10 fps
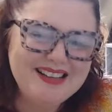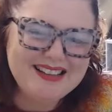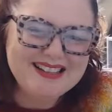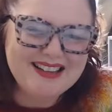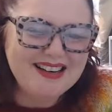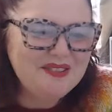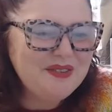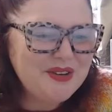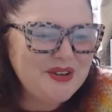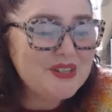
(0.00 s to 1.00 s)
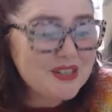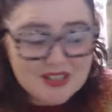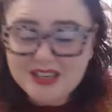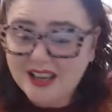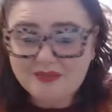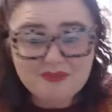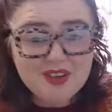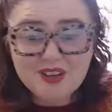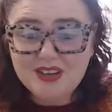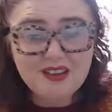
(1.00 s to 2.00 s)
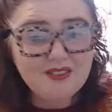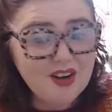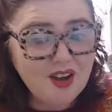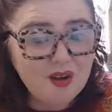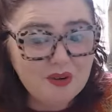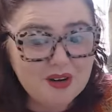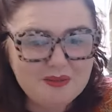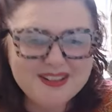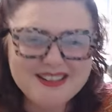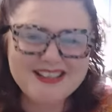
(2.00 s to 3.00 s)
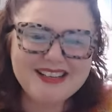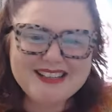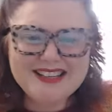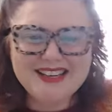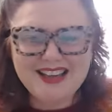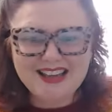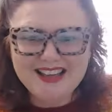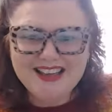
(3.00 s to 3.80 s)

exciting for her. So yeah, you never know. Winner, chicken dinner.